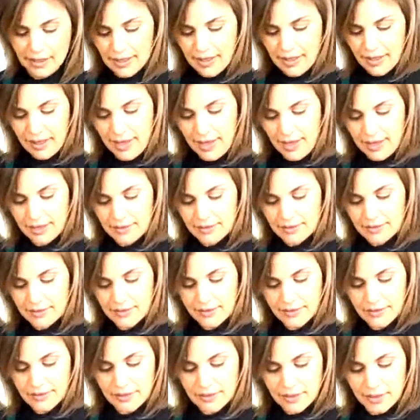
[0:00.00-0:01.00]
and
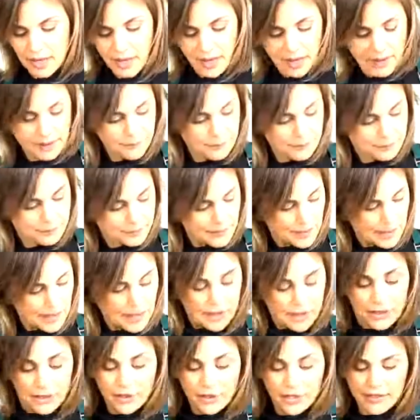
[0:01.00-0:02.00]
stop.
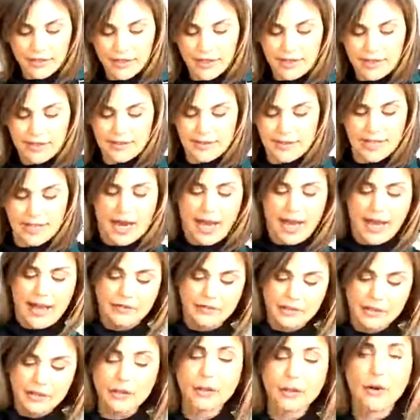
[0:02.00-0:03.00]
Great thing is, I have
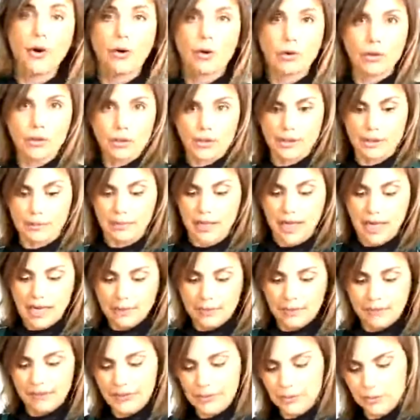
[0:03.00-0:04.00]
a little hole in the bottom
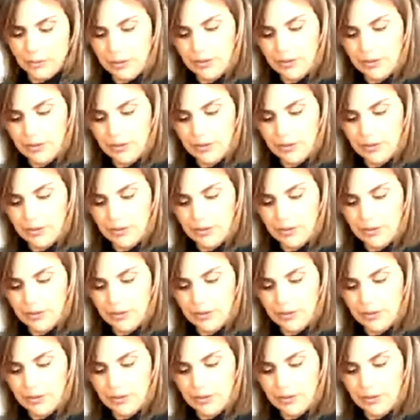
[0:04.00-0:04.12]
of this one,